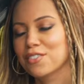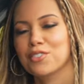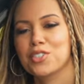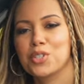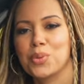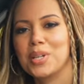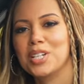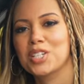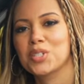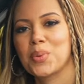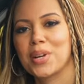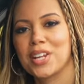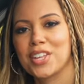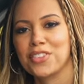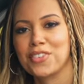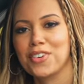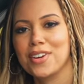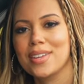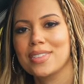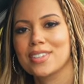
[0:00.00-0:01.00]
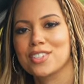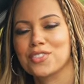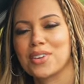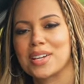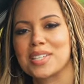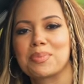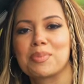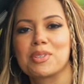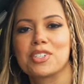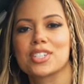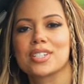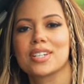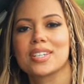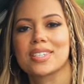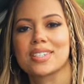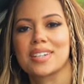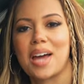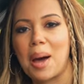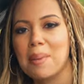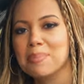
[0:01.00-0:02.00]
For twenty twenty-three, the transmission
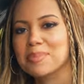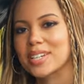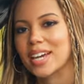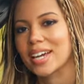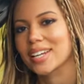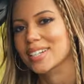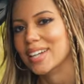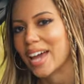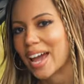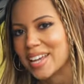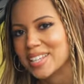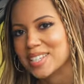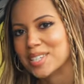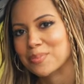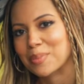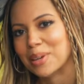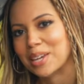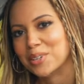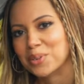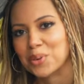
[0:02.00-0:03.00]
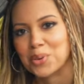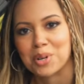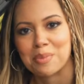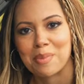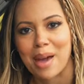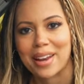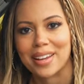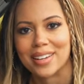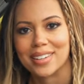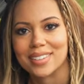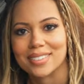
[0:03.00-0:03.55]
is an updated eight-speed automatic.